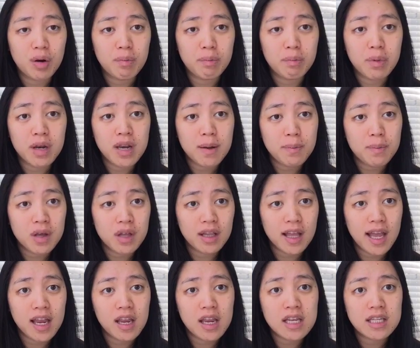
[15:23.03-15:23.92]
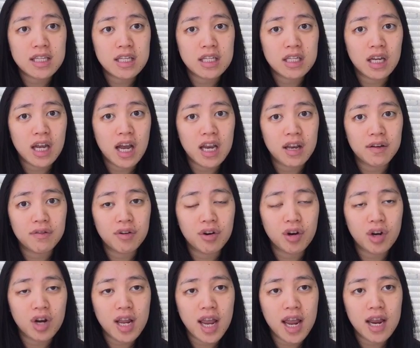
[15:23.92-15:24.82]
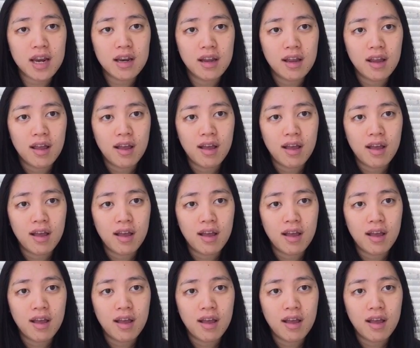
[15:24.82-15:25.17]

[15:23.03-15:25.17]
manipulate, easy to kind of create,